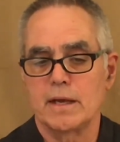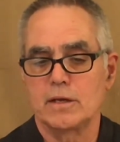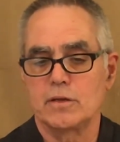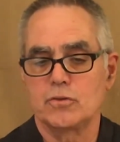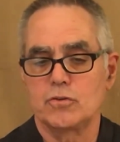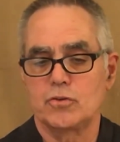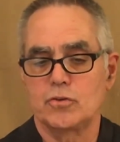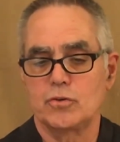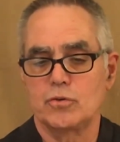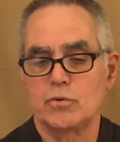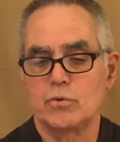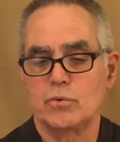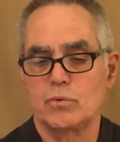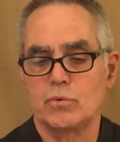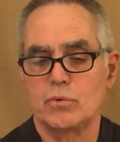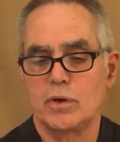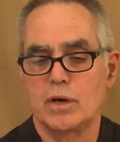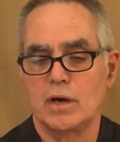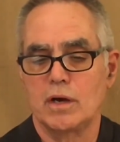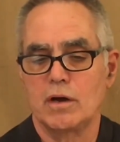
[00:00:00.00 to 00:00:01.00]

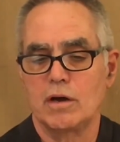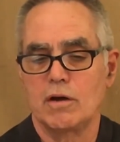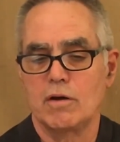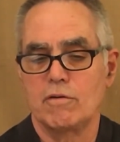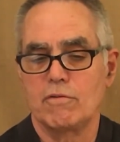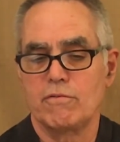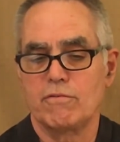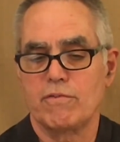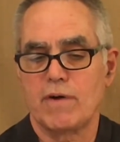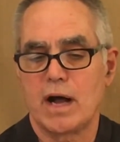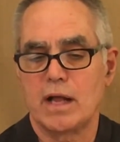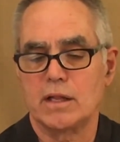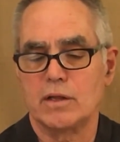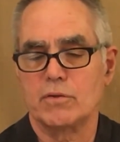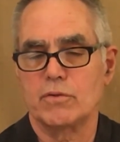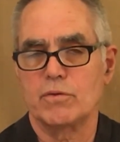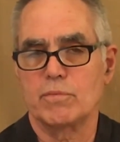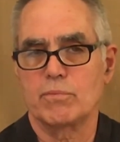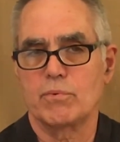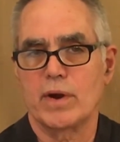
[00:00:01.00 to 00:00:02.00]
to follow
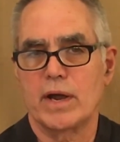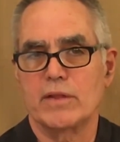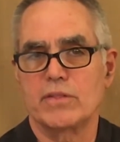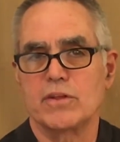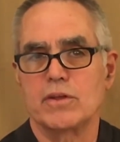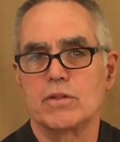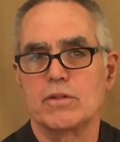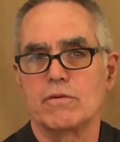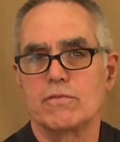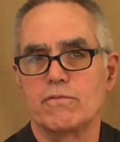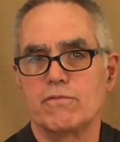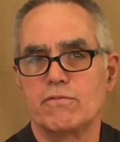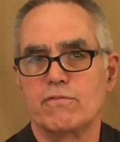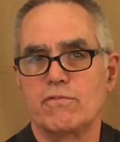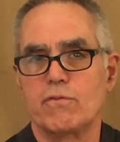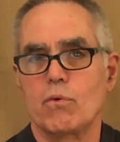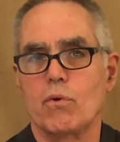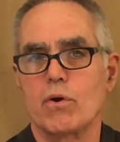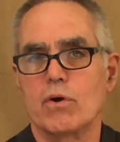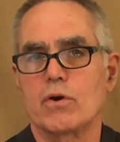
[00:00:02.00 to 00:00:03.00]
the breath in the
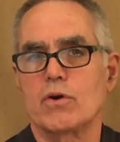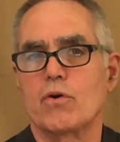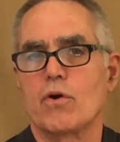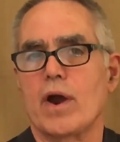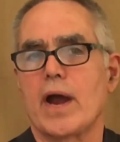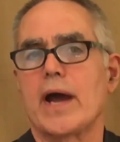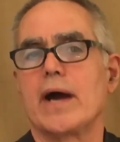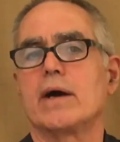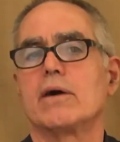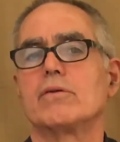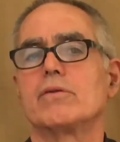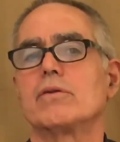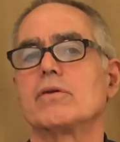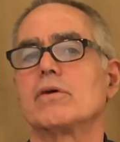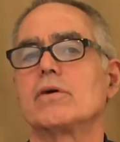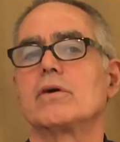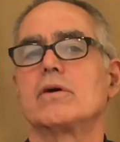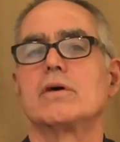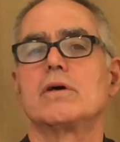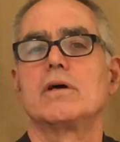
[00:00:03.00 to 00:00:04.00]
foreground
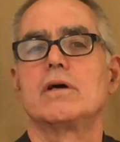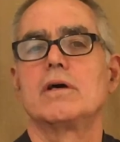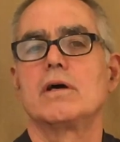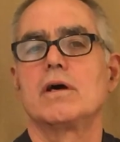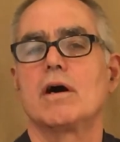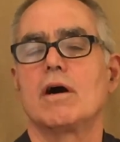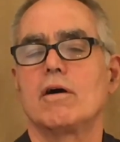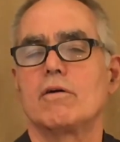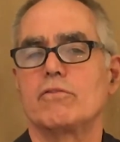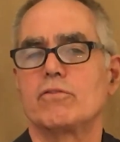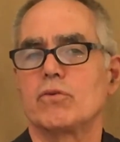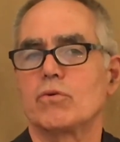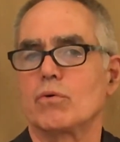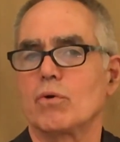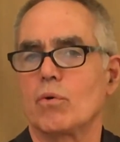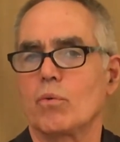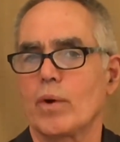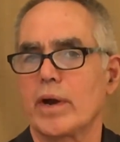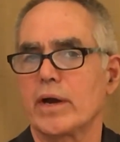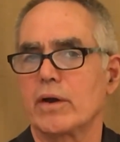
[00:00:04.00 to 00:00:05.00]
of your
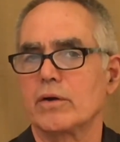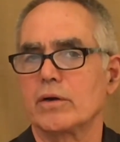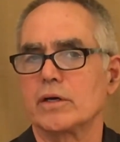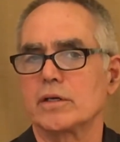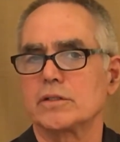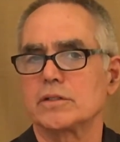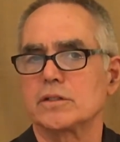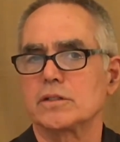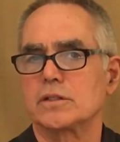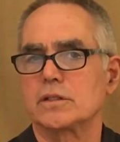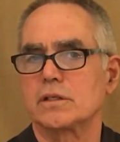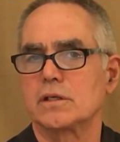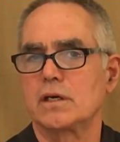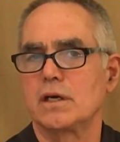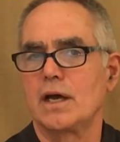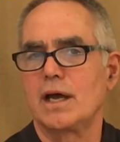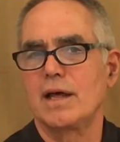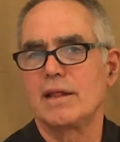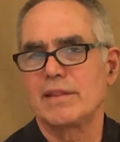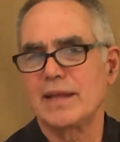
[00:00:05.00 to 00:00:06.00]
awareness.
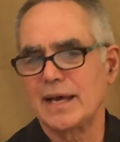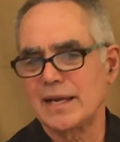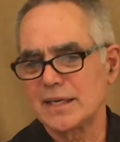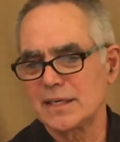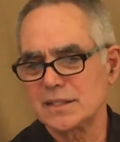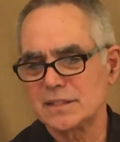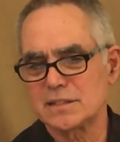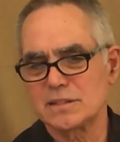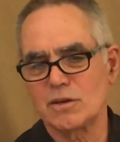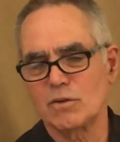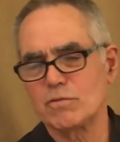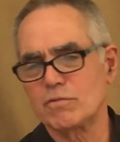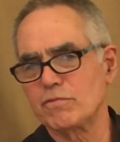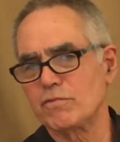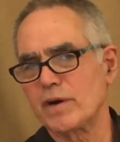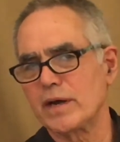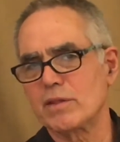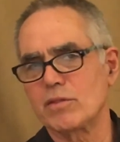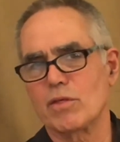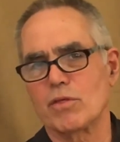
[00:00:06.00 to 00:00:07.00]
That is, don't
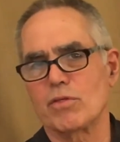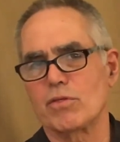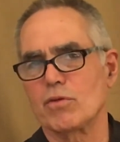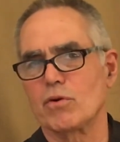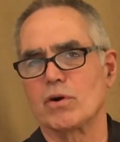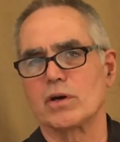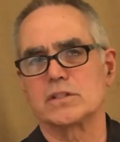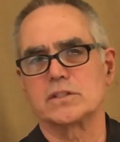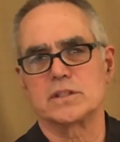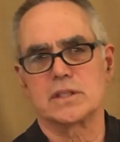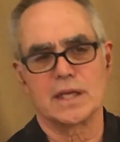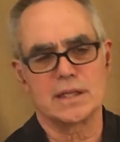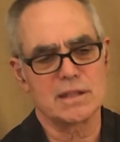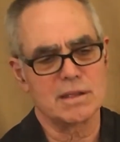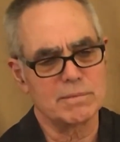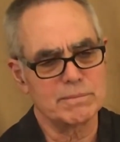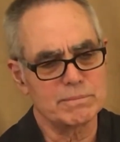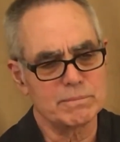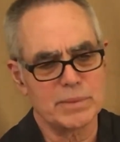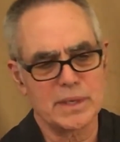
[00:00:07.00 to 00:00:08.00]
fight the thoughts. Let
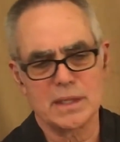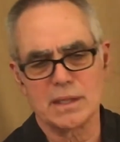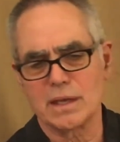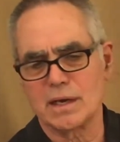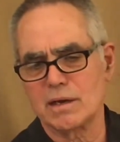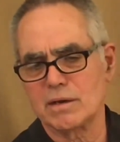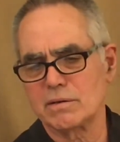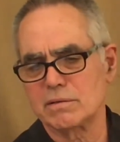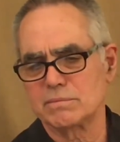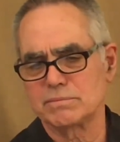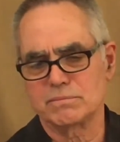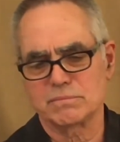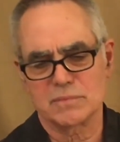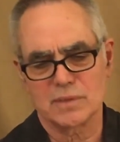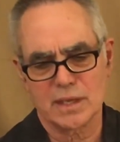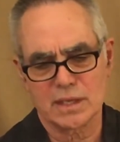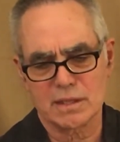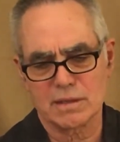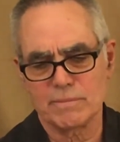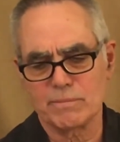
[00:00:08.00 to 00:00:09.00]
them be there.
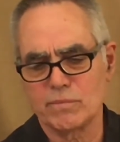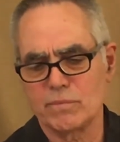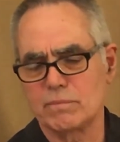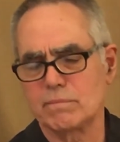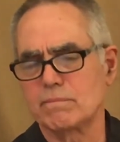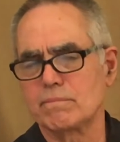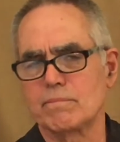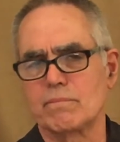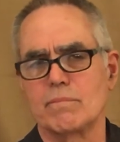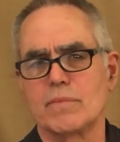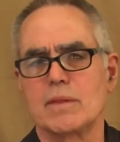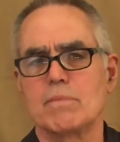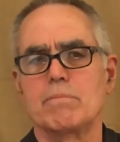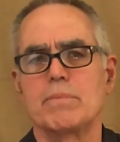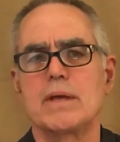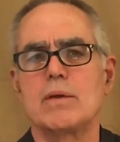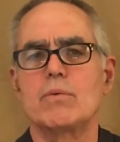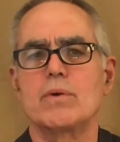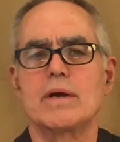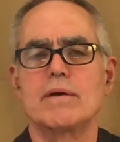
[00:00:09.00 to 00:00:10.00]
Let them
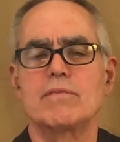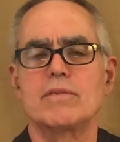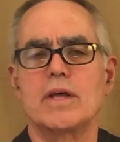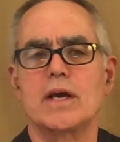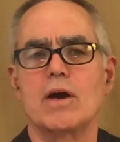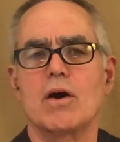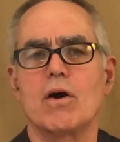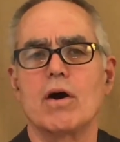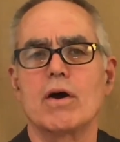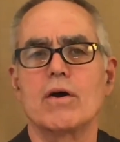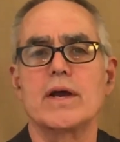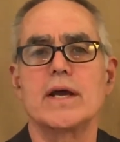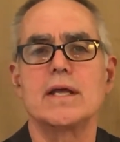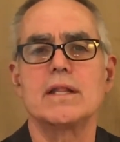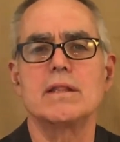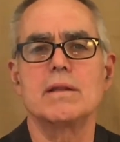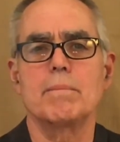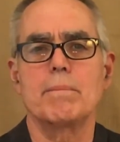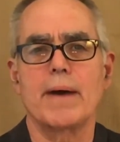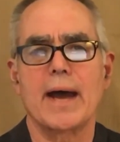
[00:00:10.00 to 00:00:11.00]
be whatever they are
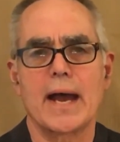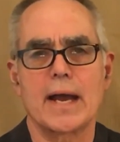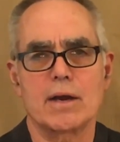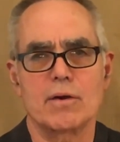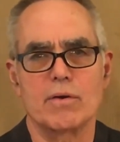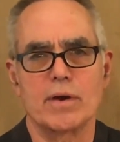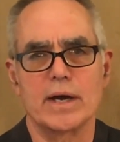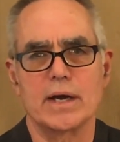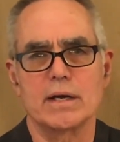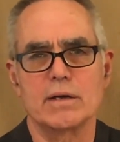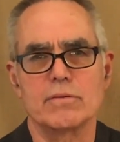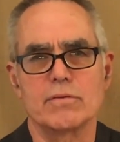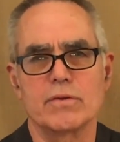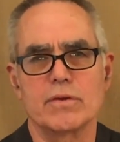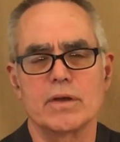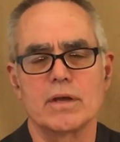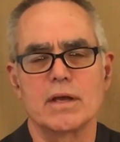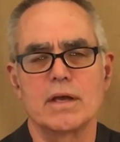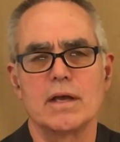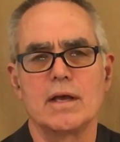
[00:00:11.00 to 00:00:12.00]
in the background.
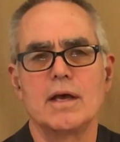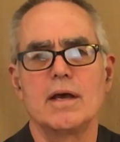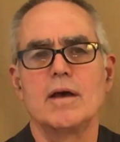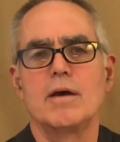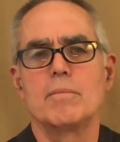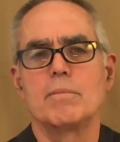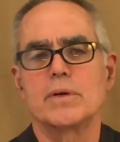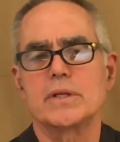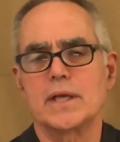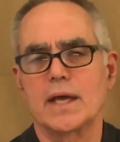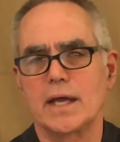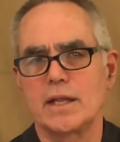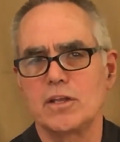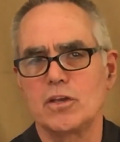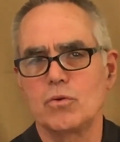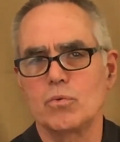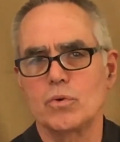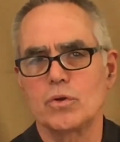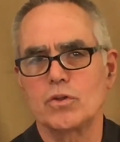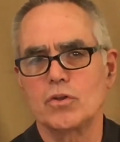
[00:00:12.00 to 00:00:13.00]
But can
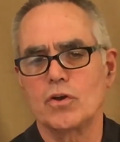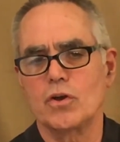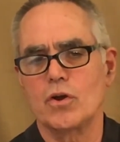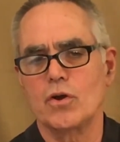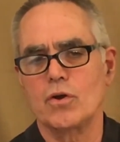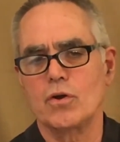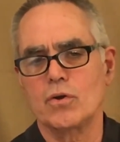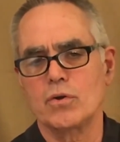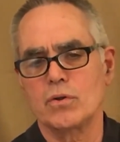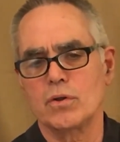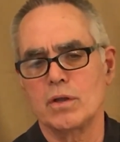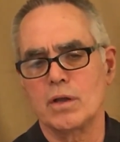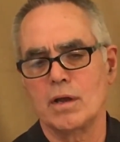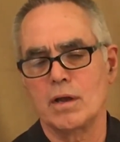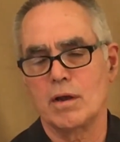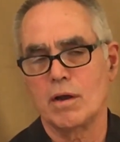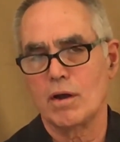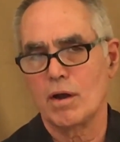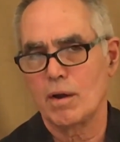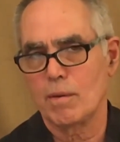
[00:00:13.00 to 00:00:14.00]
you return
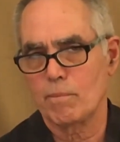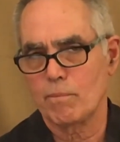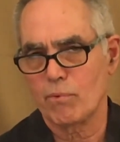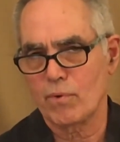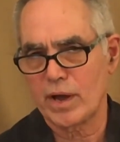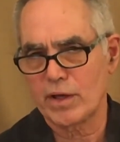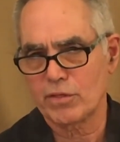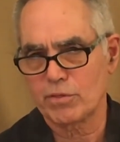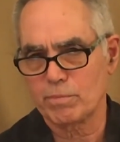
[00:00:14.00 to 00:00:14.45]
breath